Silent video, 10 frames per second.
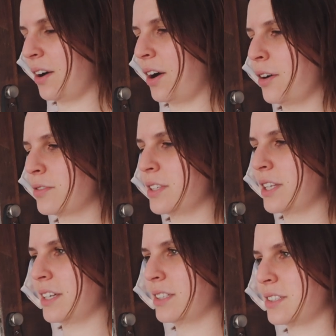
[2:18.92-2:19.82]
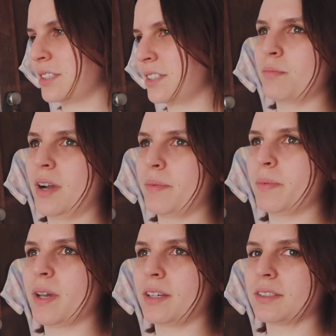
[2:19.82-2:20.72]
after this, the album might
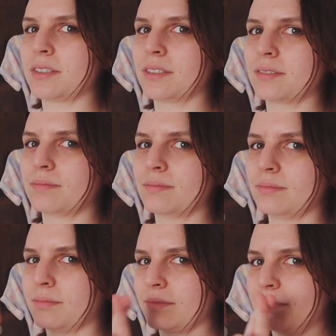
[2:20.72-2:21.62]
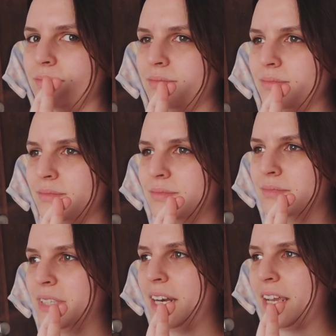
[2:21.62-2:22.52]
be mixed.
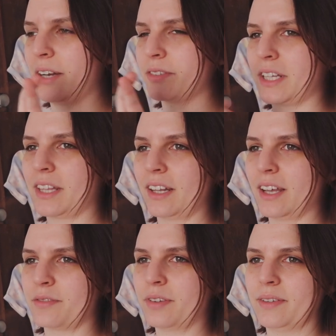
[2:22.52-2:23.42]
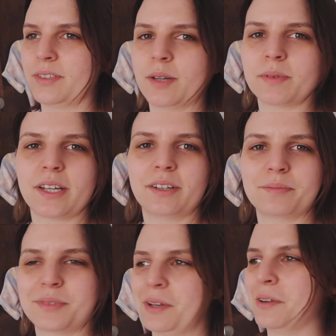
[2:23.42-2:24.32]
Then again, I've said that like 5 times
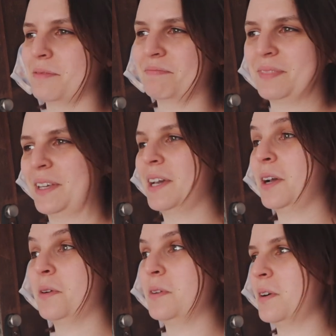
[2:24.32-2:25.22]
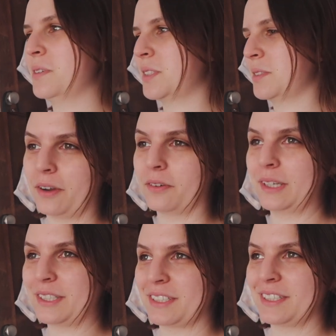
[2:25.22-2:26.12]
now, so who knows? I'm gonna go
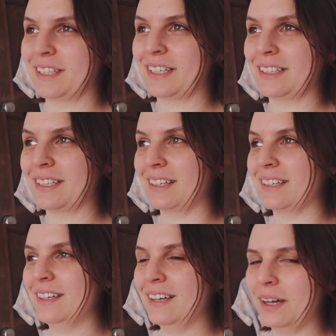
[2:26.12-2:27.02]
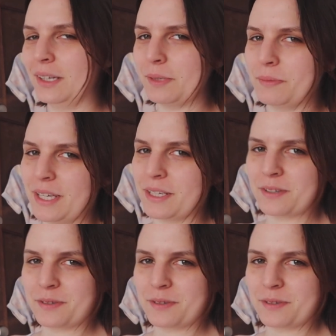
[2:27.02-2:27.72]
and listen, and I'll update